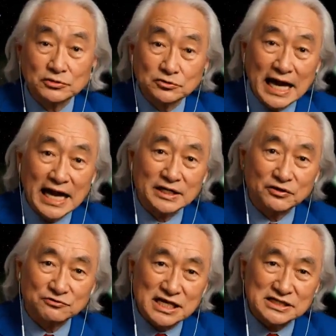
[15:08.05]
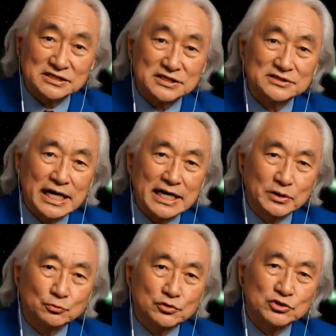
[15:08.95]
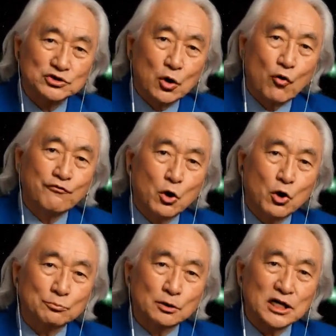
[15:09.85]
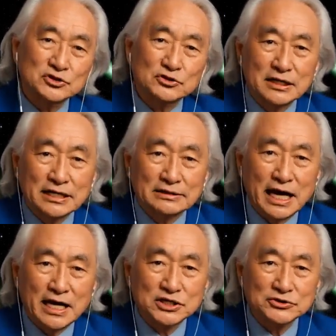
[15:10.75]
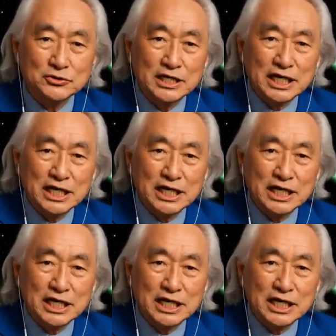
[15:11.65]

And we've continued to observe 3I Atlas on its approach to the sun.